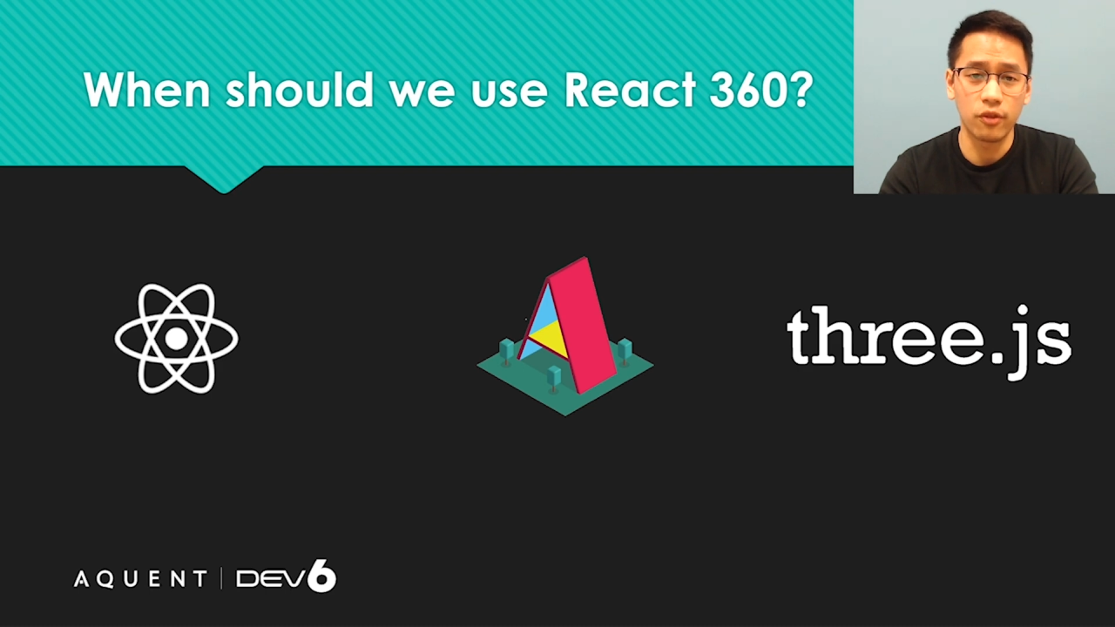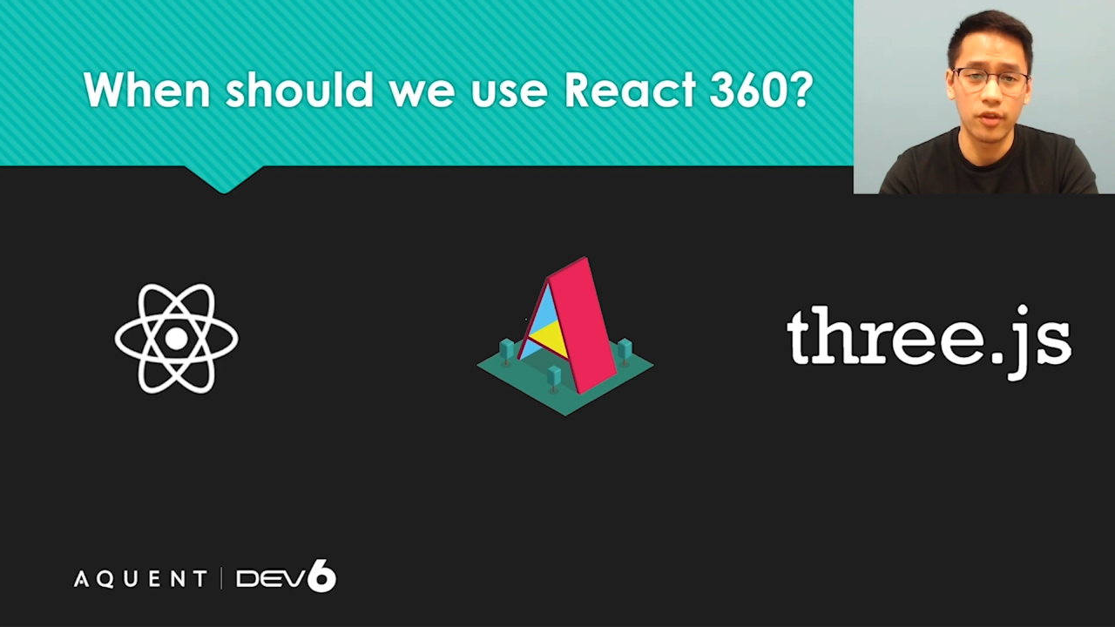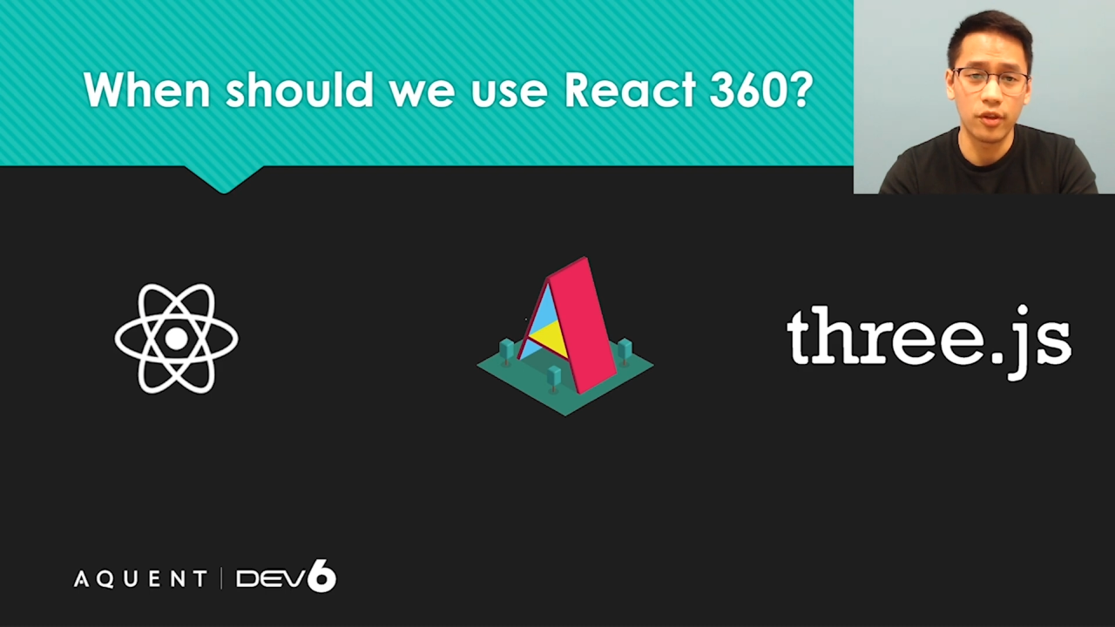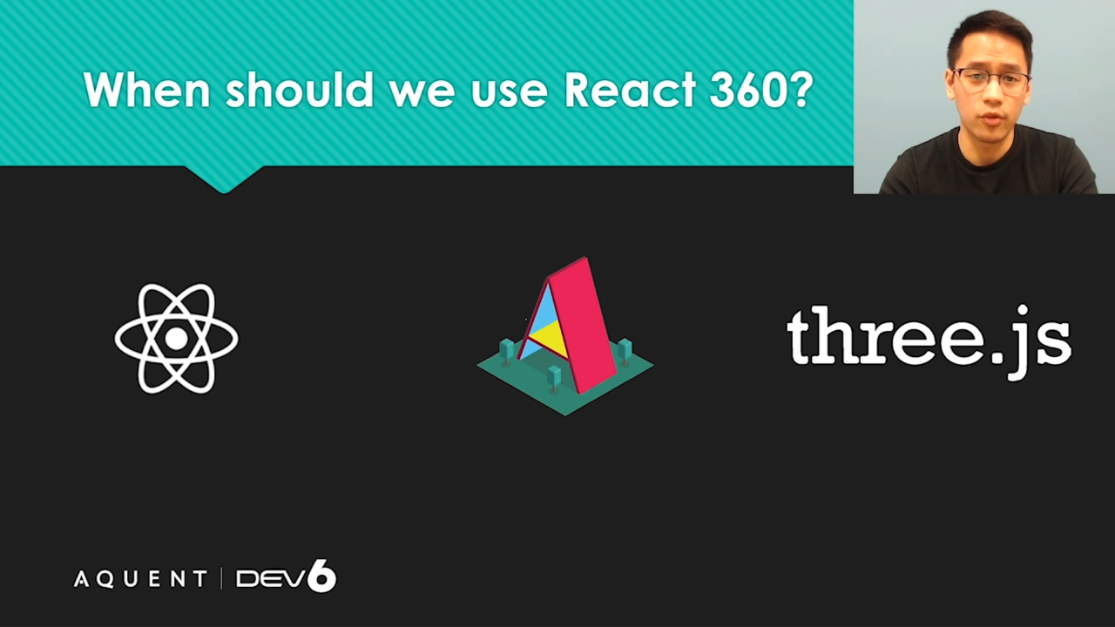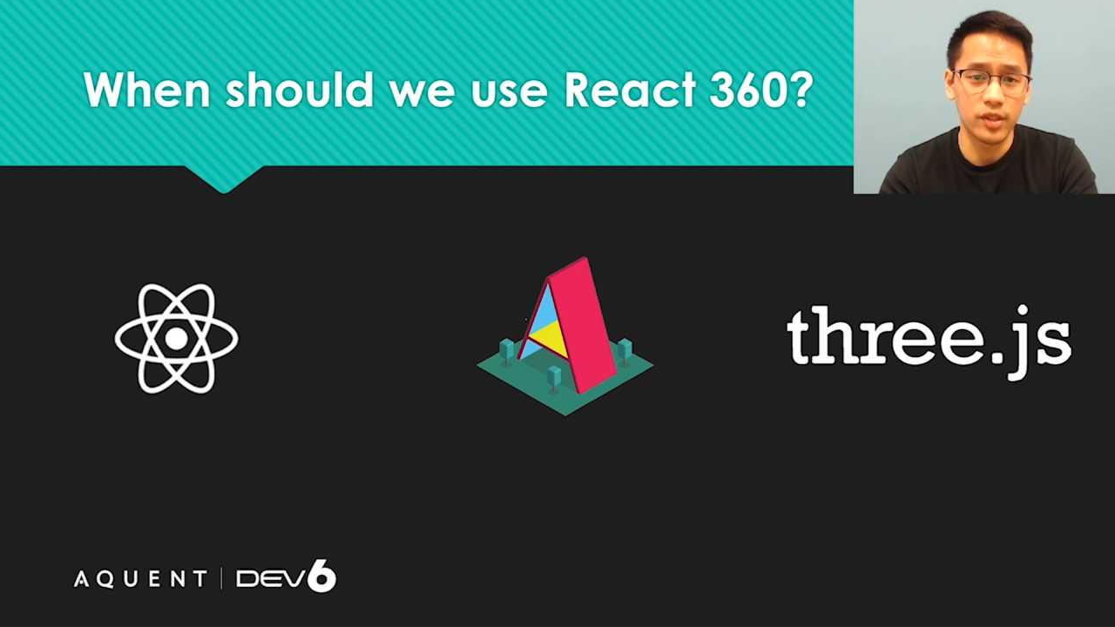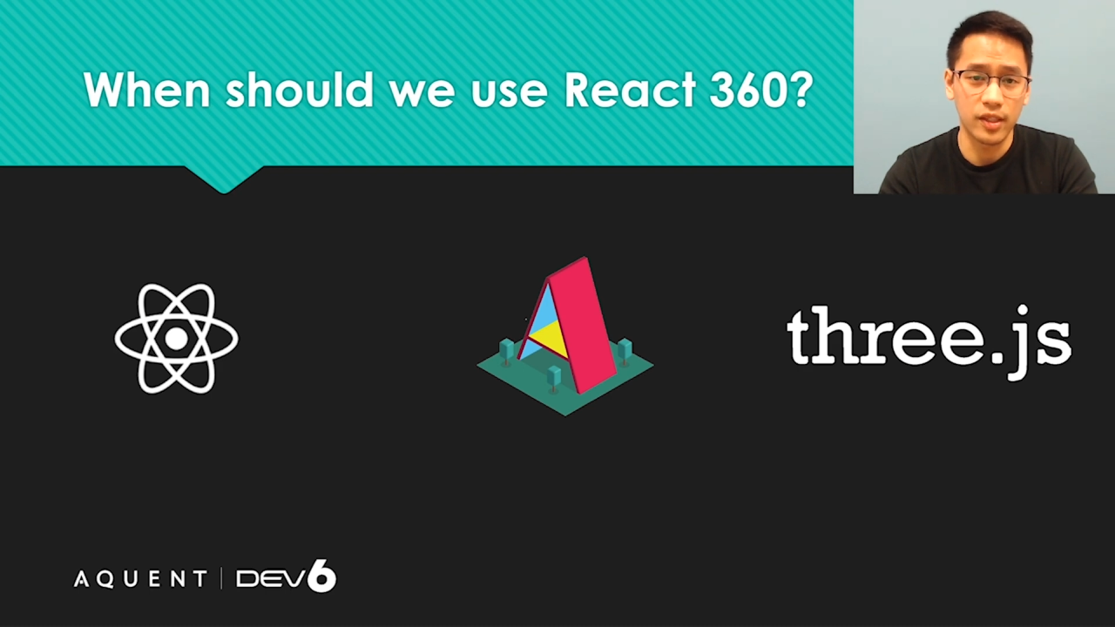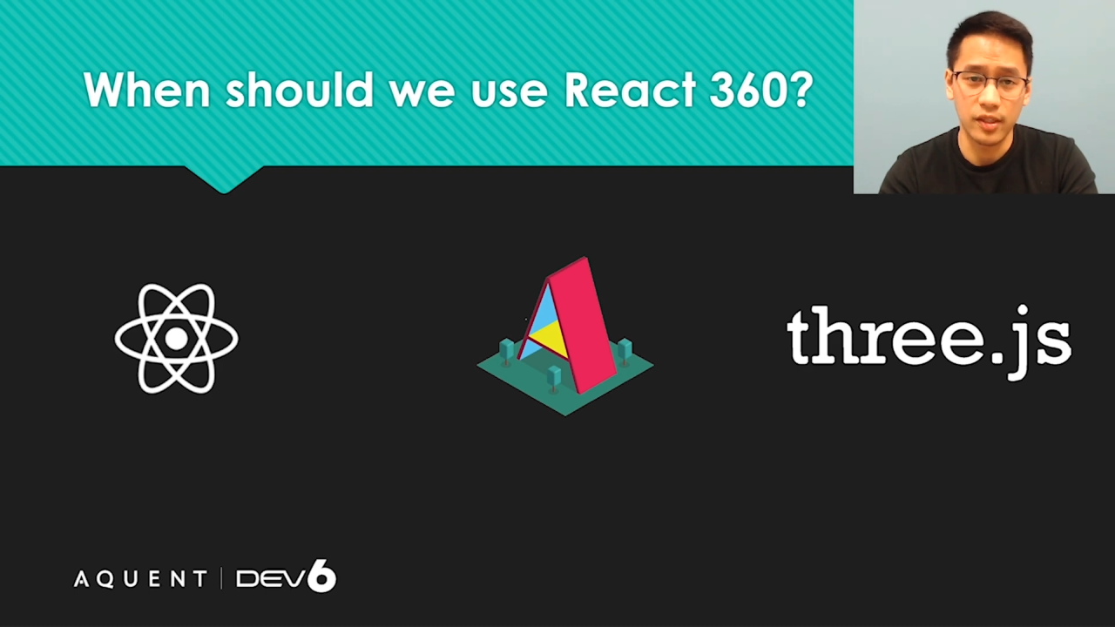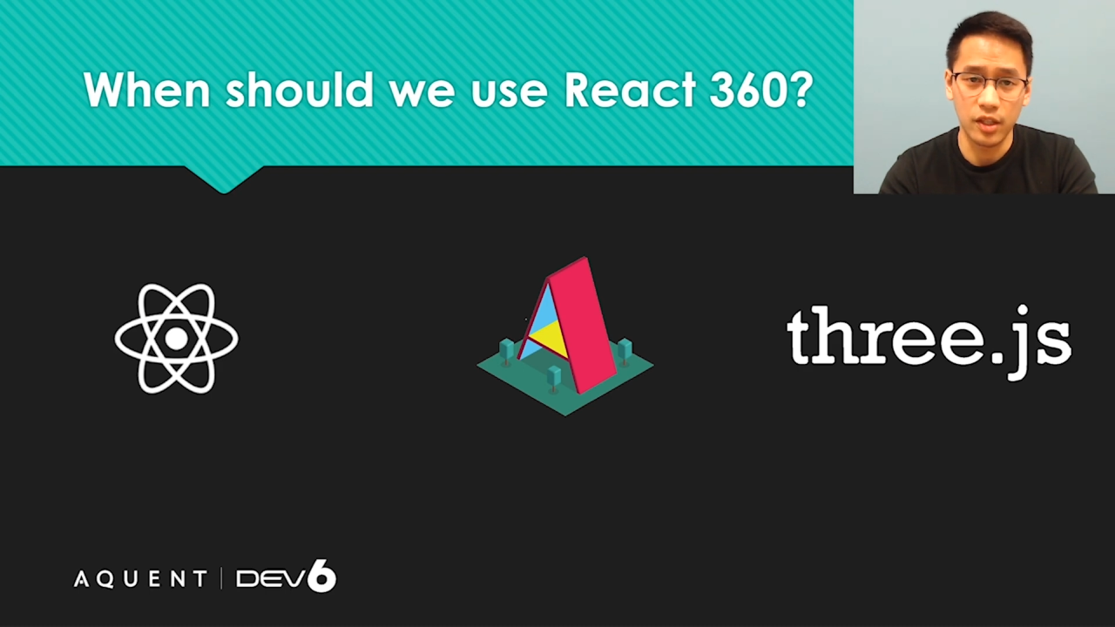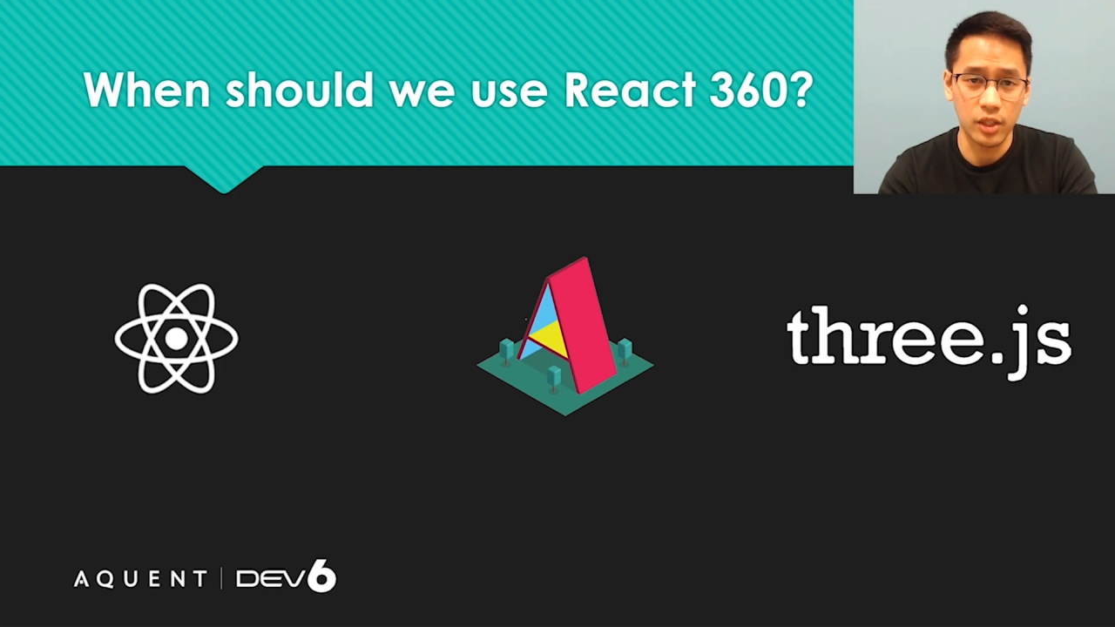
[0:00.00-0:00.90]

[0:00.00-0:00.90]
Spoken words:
for the 360